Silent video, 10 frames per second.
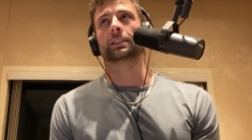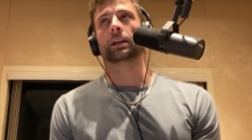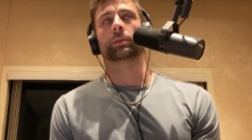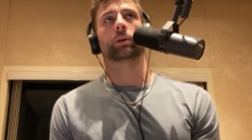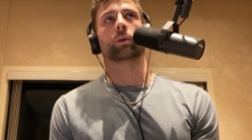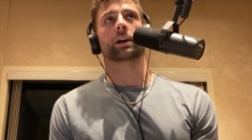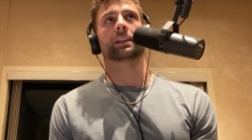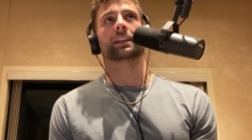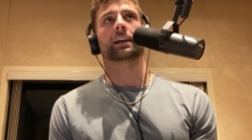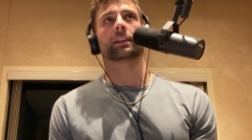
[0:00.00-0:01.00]
I'm gonna walk
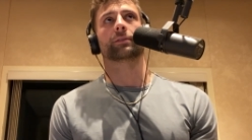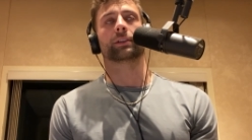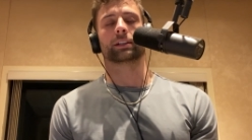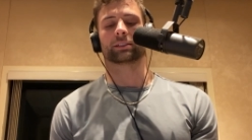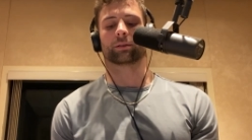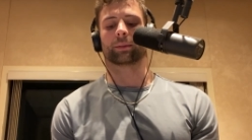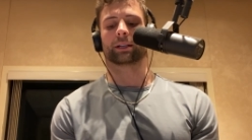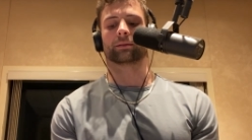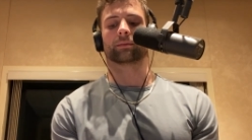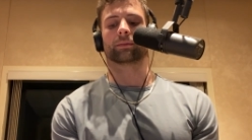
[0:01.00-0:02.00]
into LA Fitness with
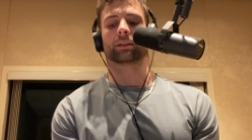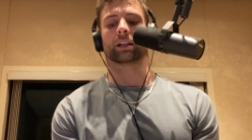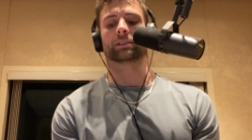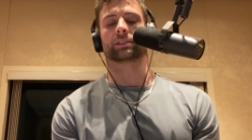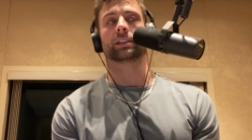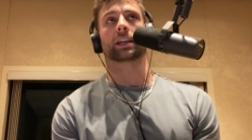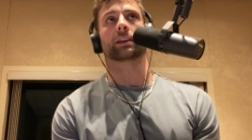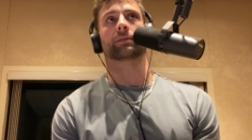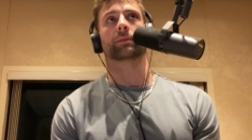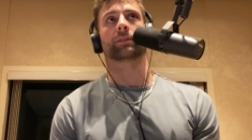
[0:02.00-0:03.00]
my lunch
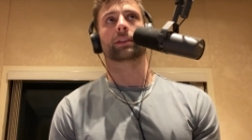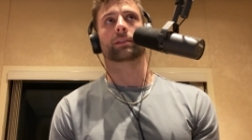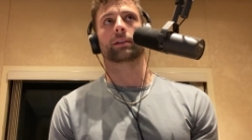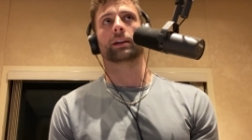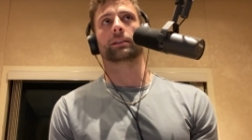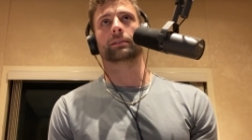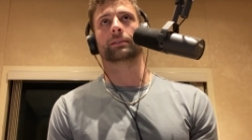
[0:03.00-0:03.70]
ticket from fifth grade.